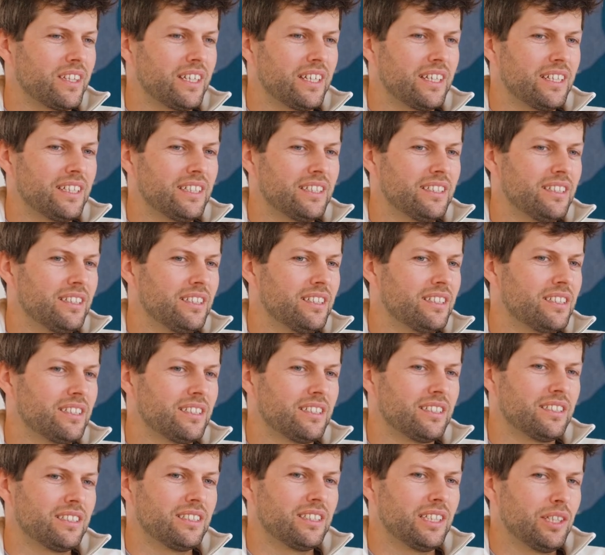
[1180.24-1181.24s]
And
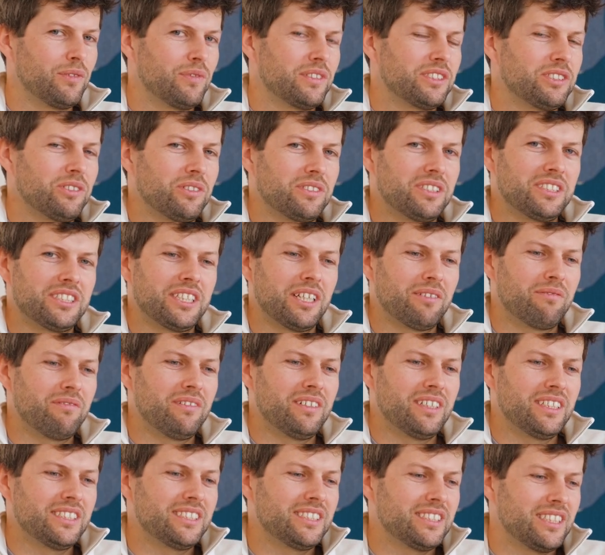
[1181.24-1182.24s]
uh, if it's not
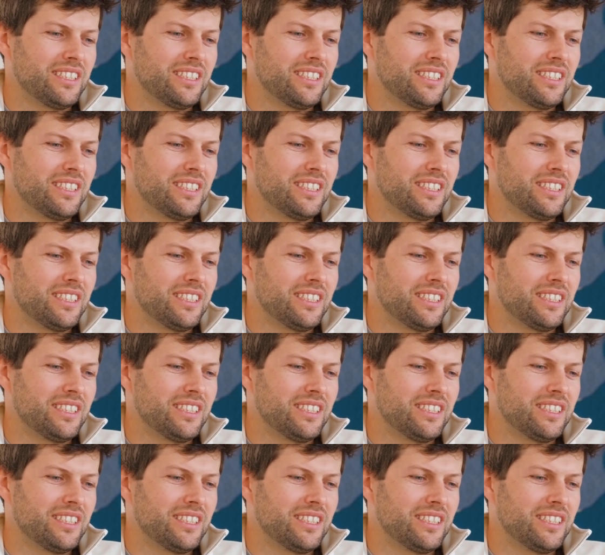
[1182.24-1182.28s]
decentralized,